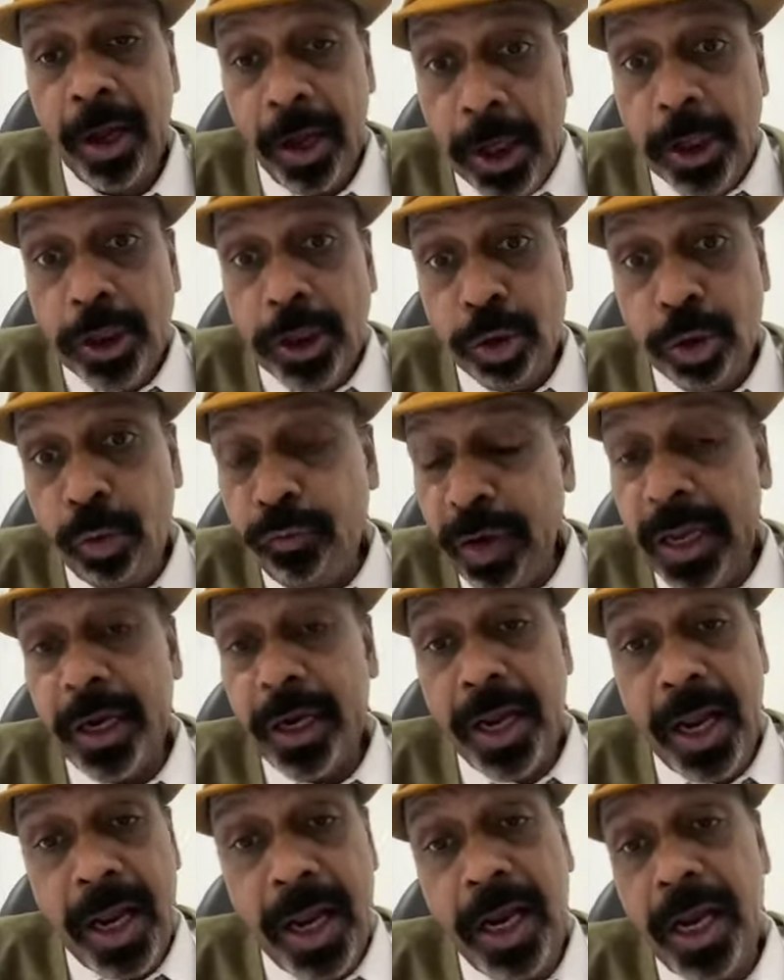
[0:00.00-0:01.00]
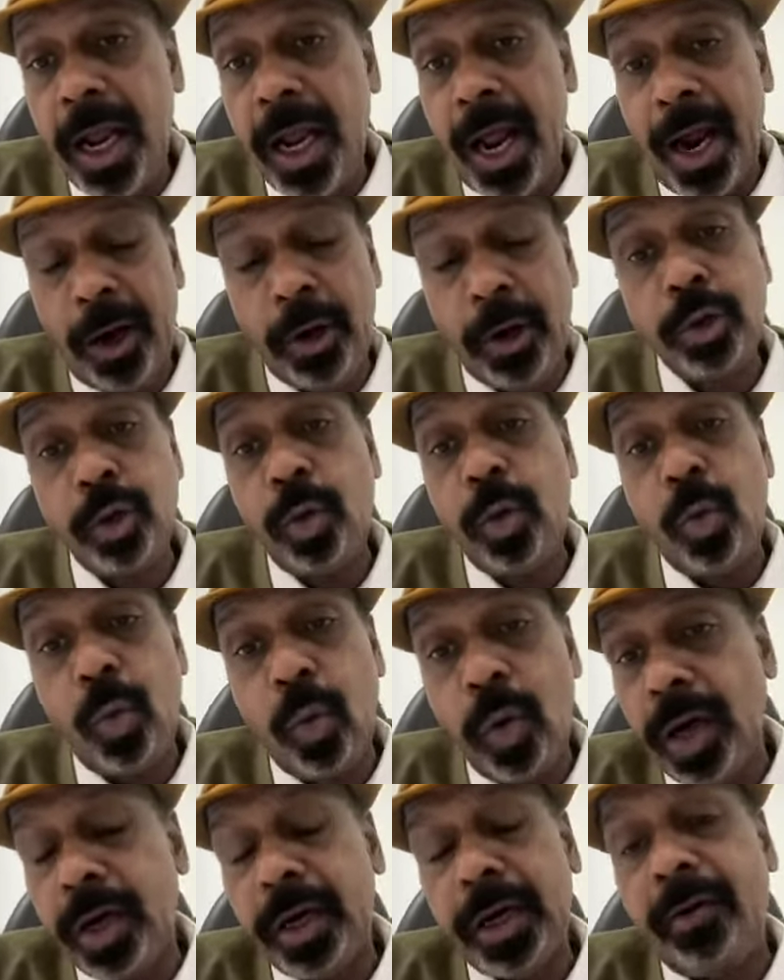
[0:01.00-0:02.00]
so we really have to
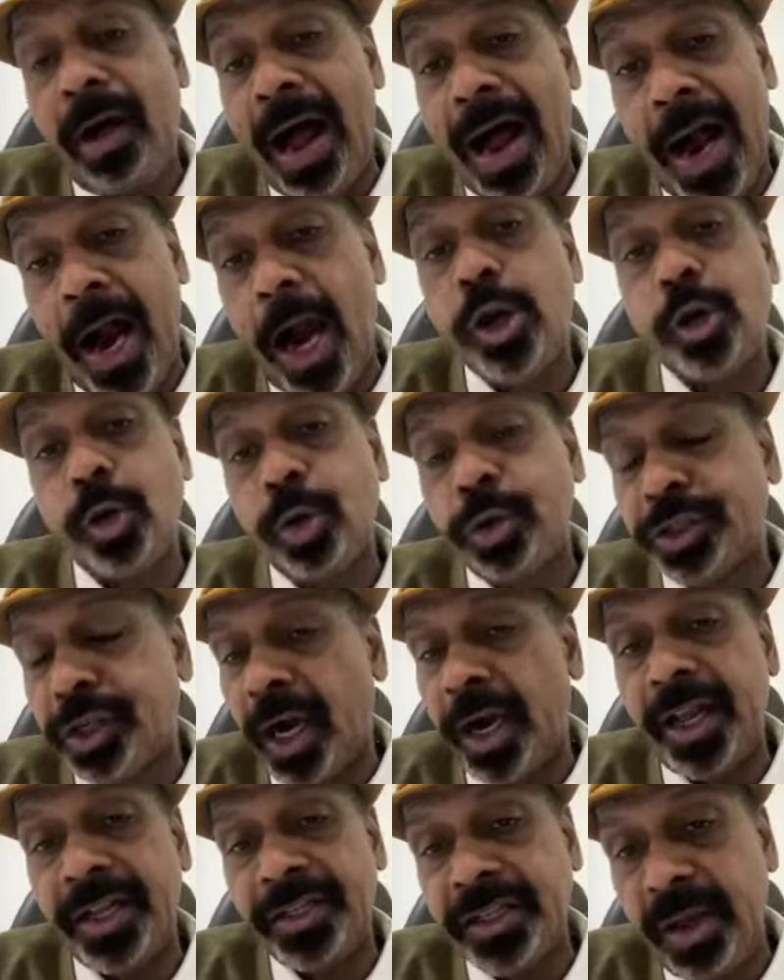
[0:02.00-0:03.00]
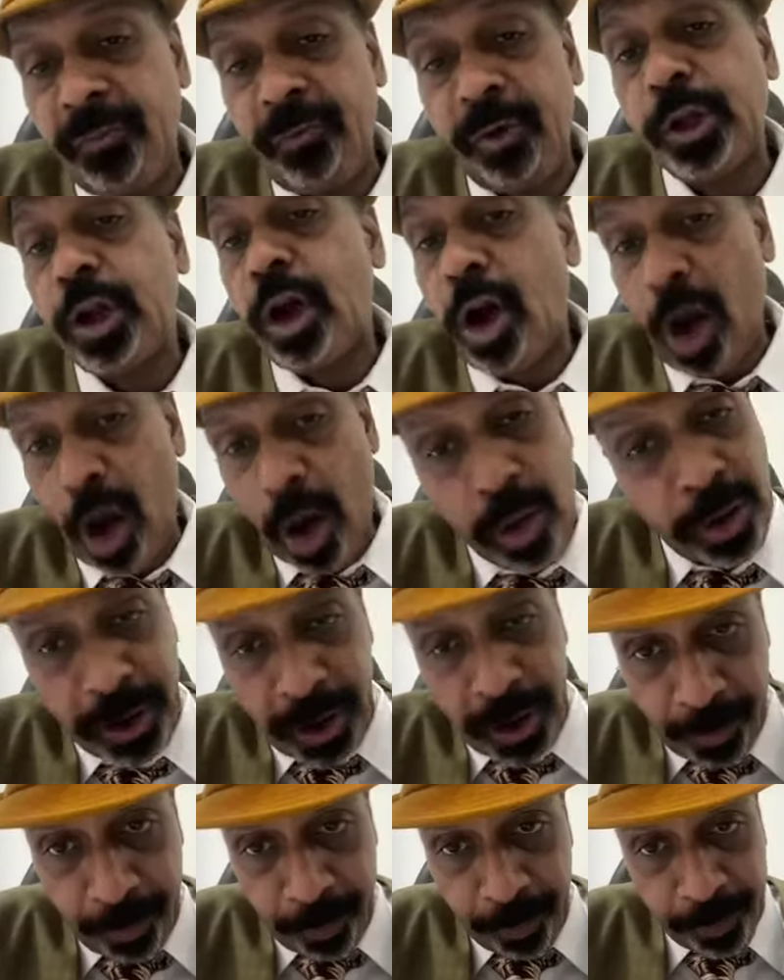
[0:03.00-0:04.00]
work hard to standardize them for the long term
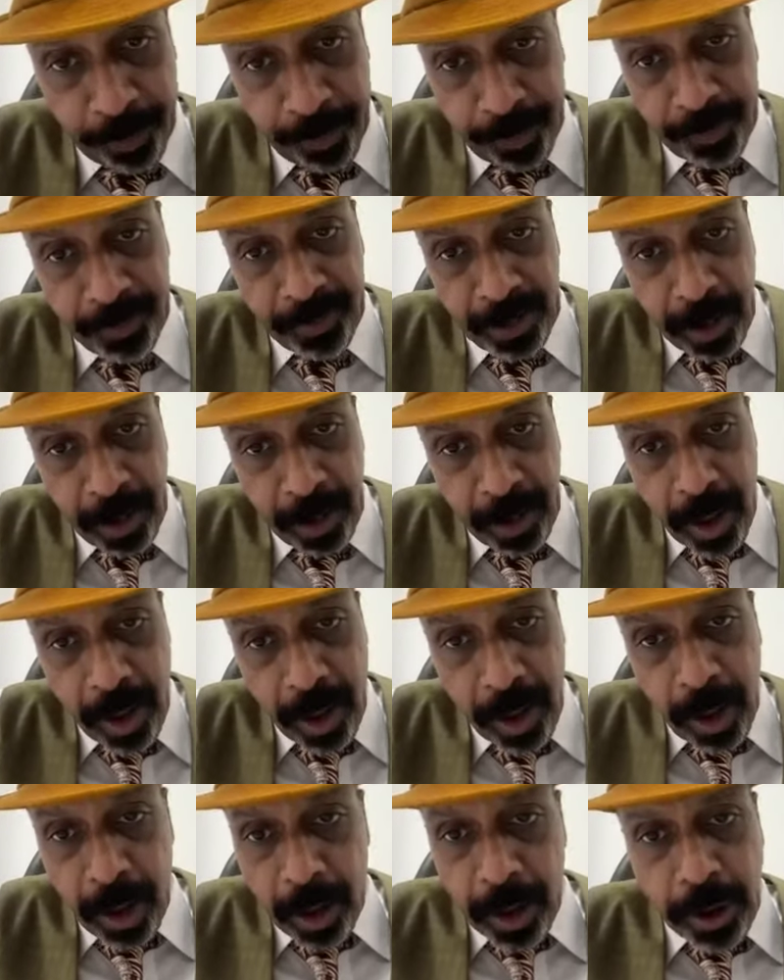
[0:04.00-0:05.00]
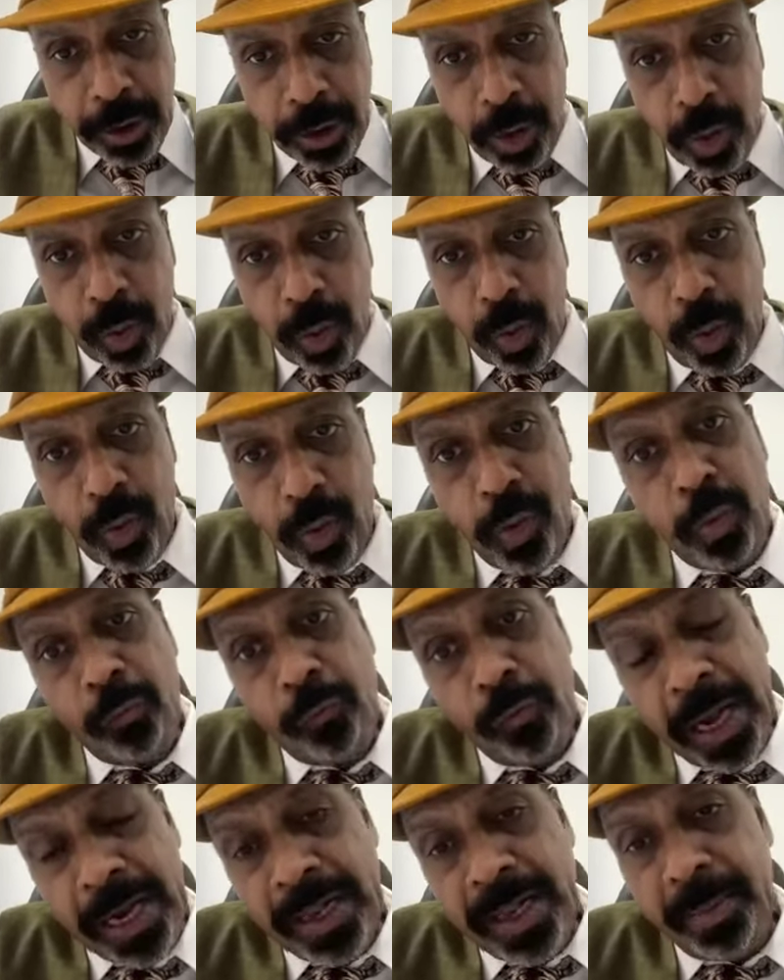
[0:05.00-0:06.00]
so
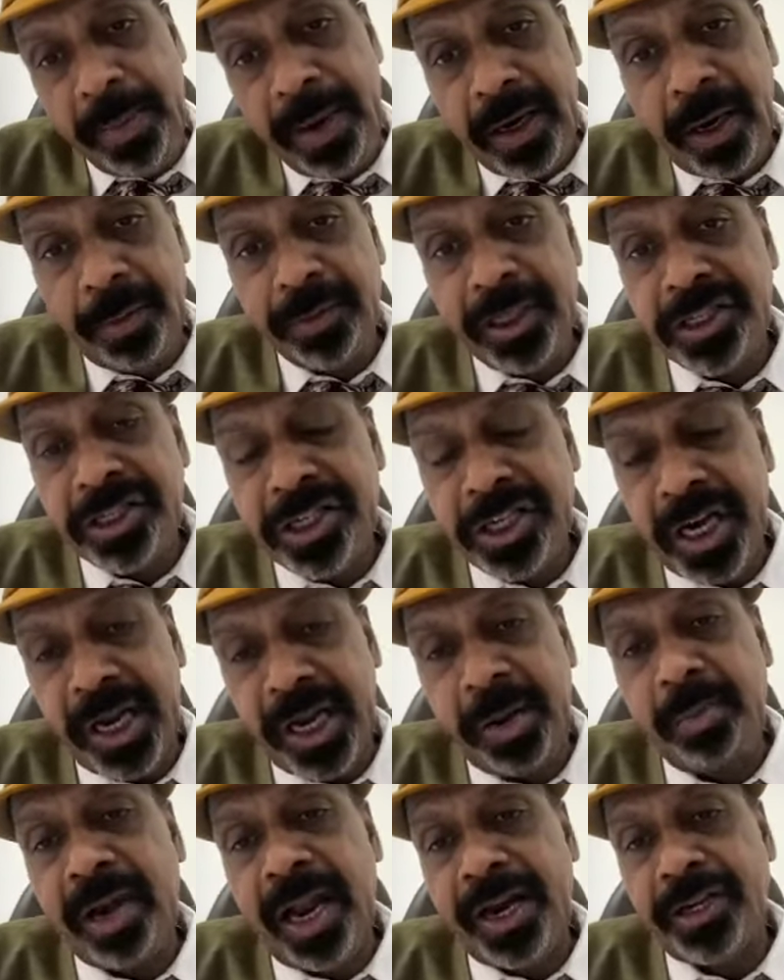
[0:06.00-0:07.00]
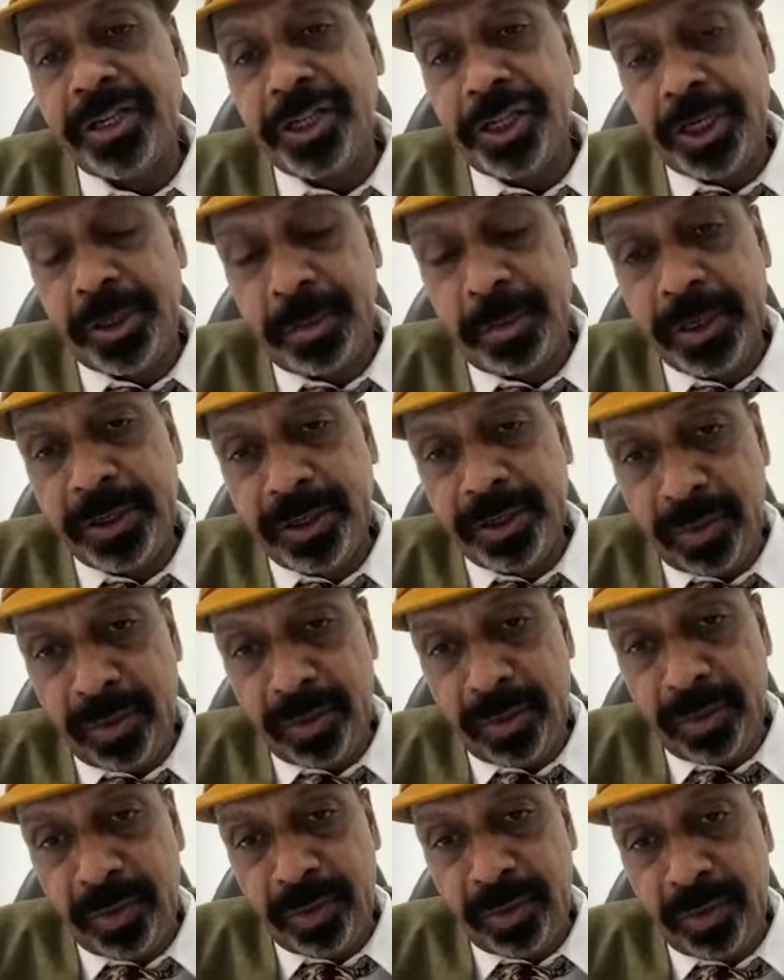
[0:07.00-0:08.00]
when they become the streamlined treatments of
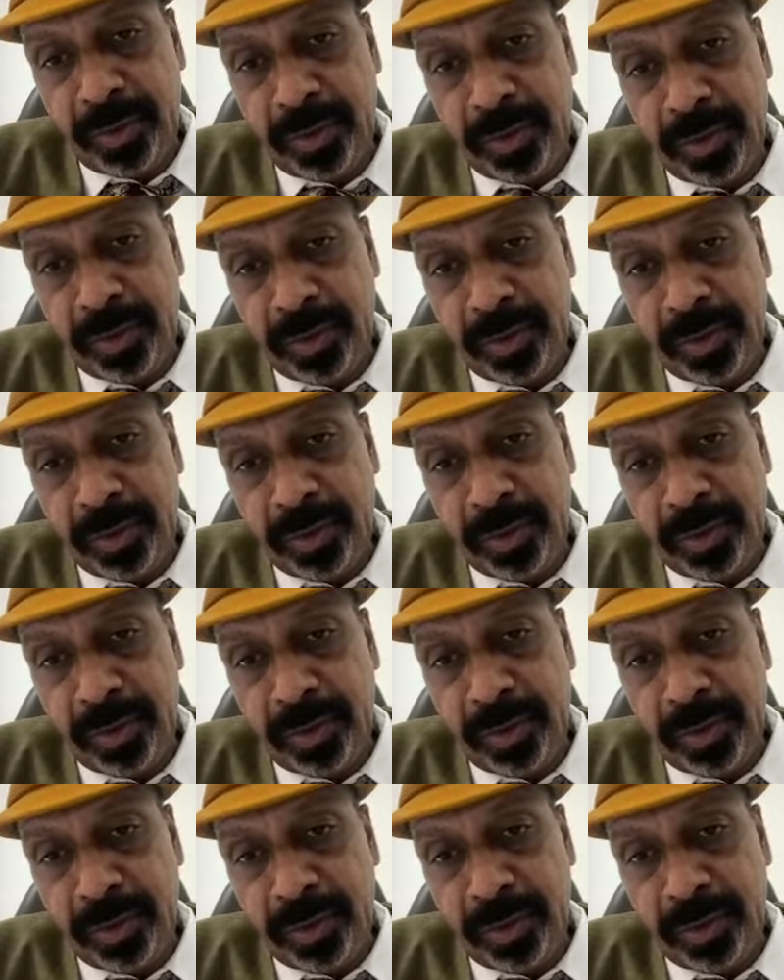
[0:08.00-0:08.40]
the main